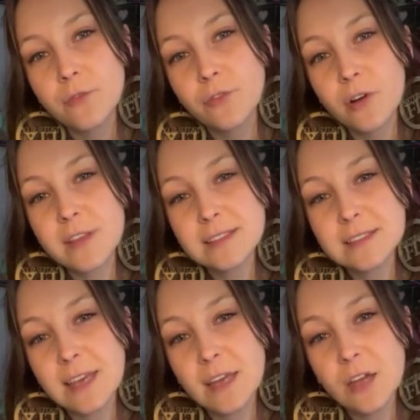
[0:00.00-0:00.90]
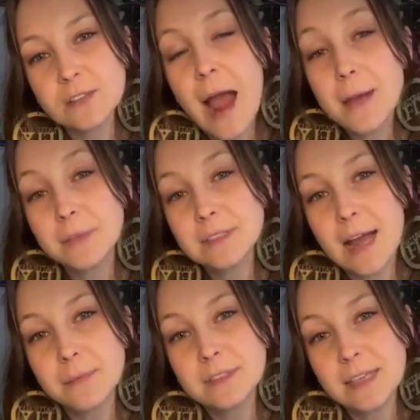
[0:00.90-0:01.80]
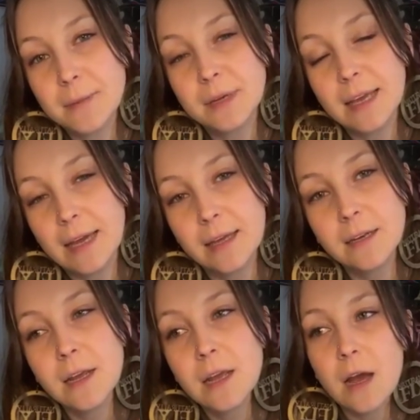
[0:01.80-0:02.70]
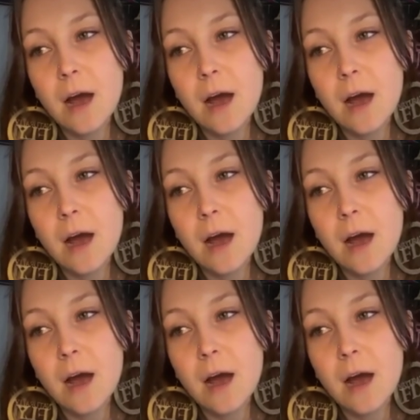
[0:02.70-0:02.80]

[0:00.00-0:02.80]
for this thing time and time and time again.